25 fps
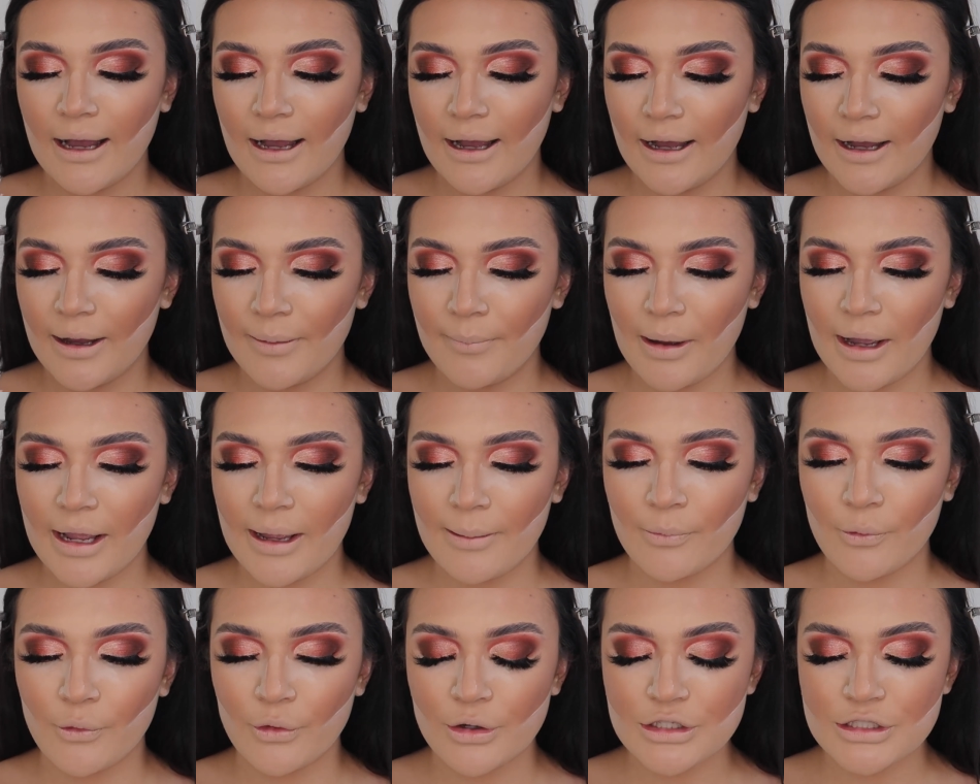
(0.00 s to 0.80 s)
I
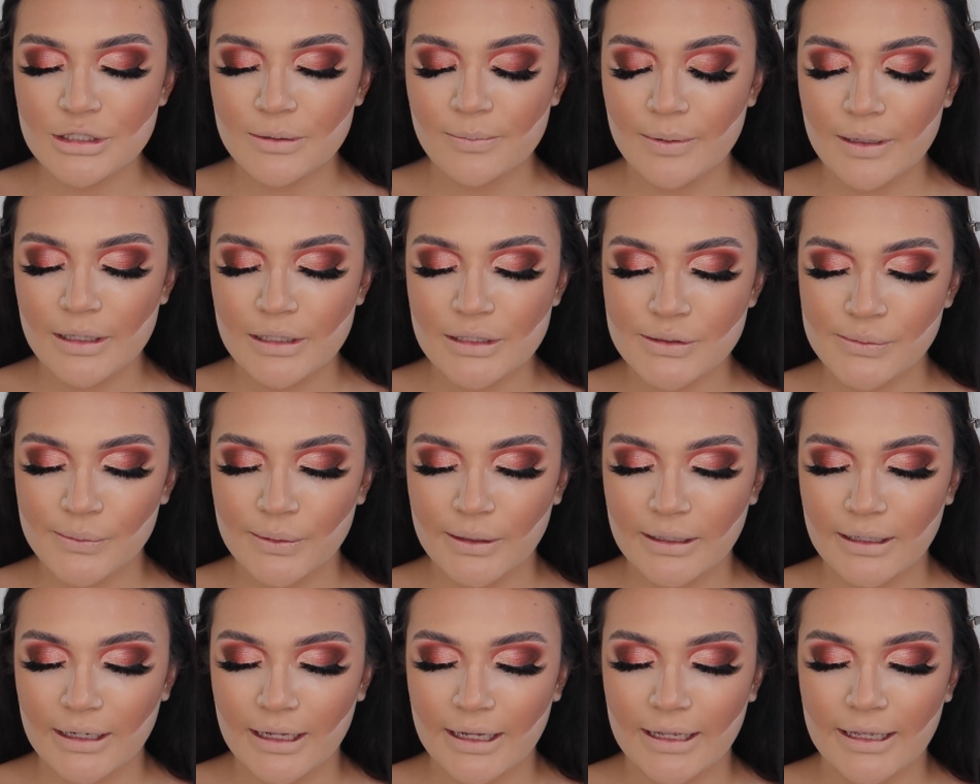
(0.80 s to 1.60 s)
am going to be
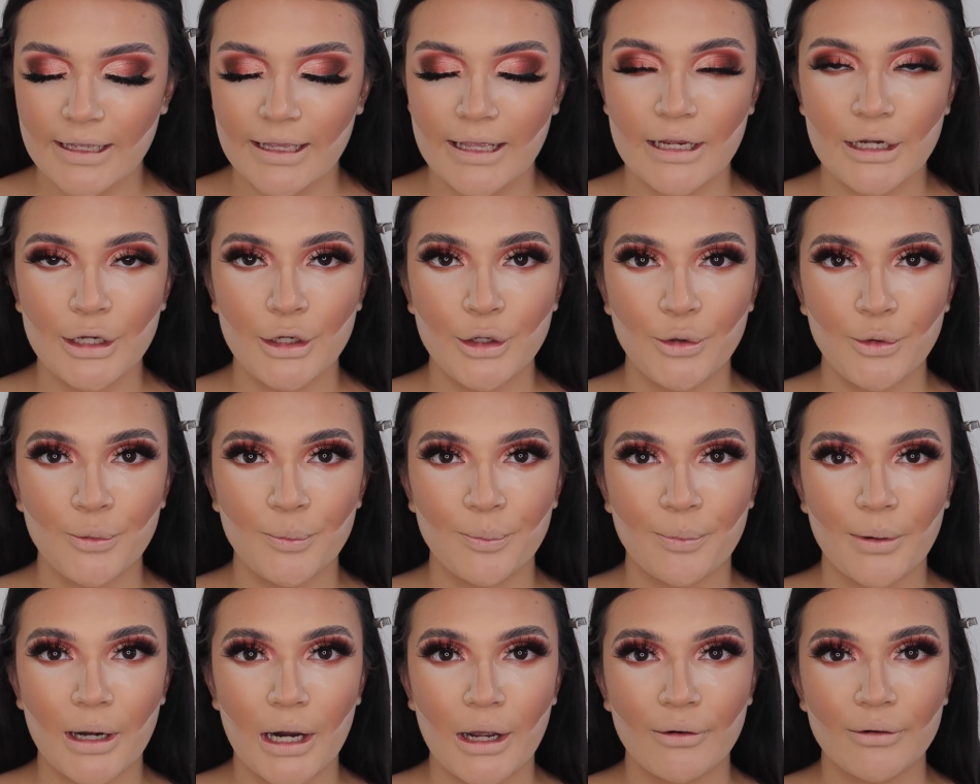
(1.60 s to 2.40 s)
doing like a
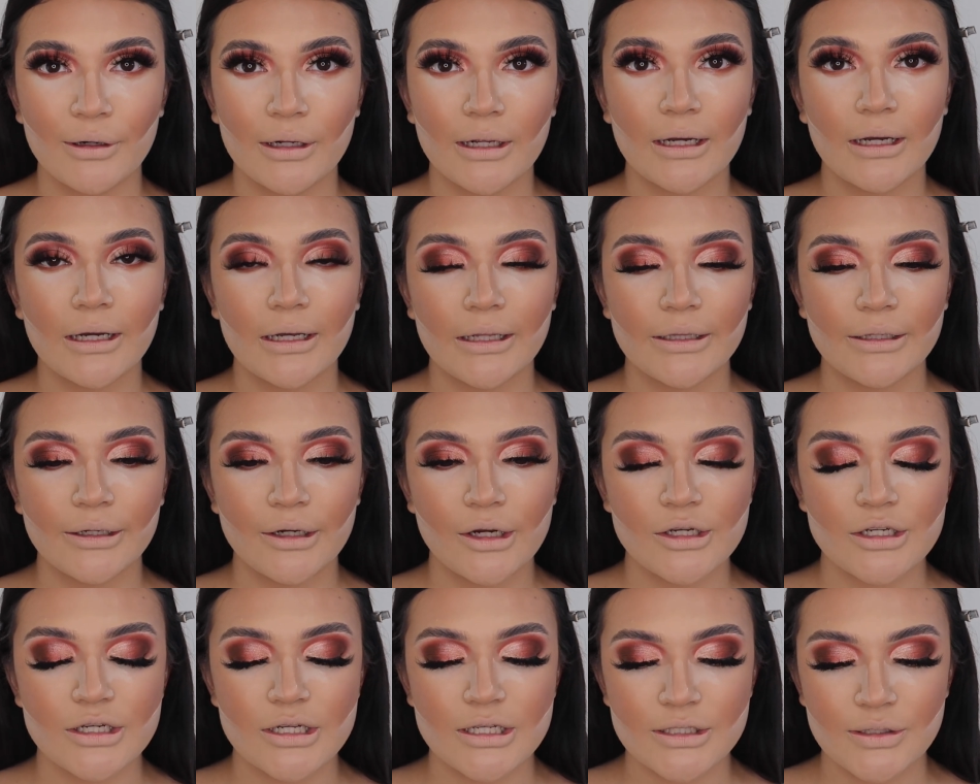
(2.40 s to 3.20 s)
nude brown
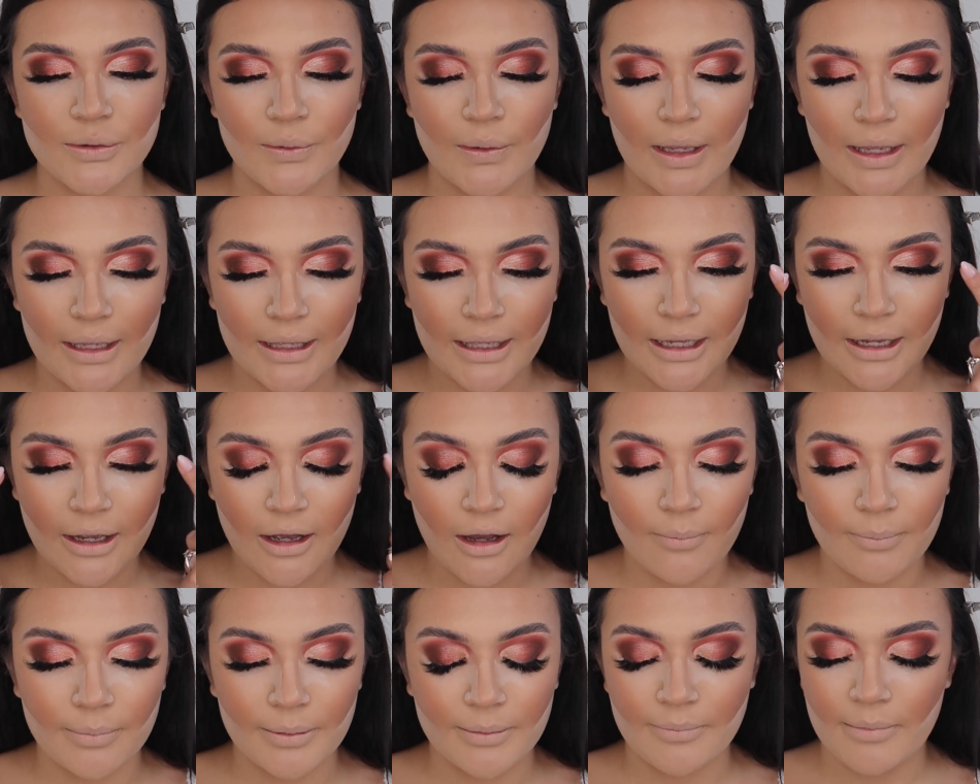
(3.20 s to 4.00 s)
color just so it can
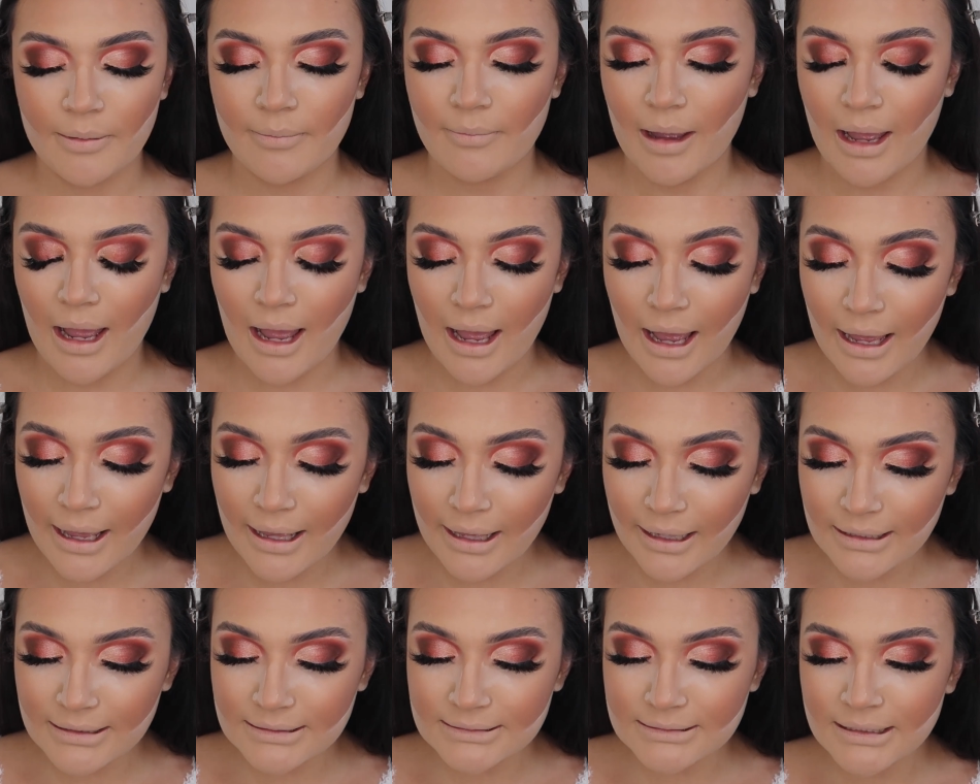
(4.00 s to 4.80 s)
complement my
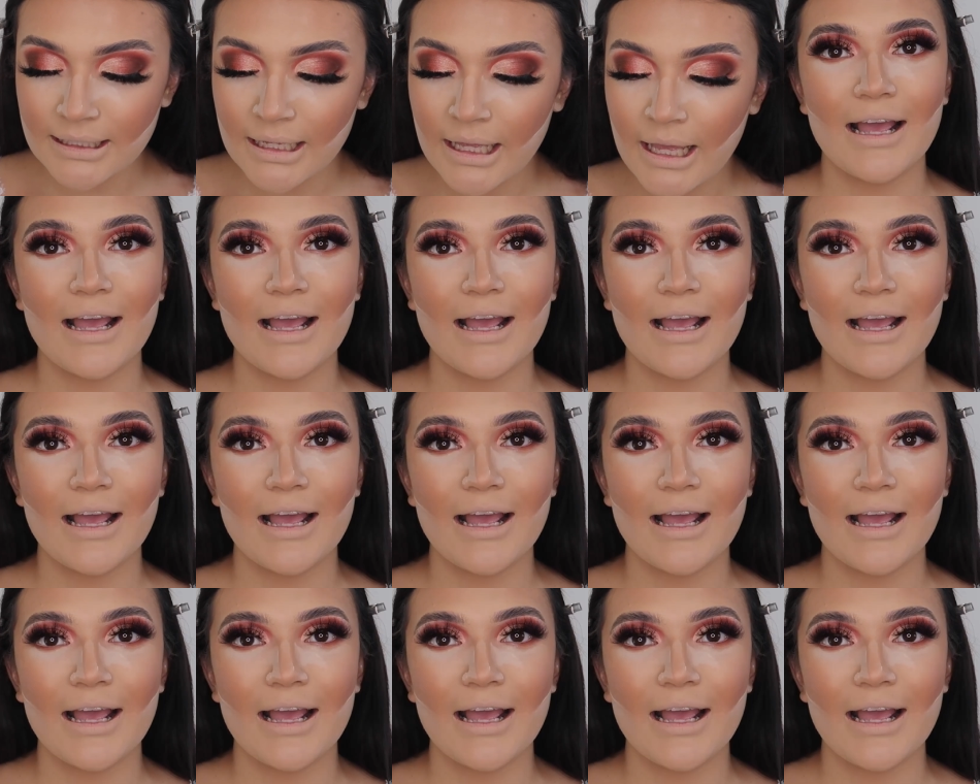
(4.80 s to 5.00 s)
eyes.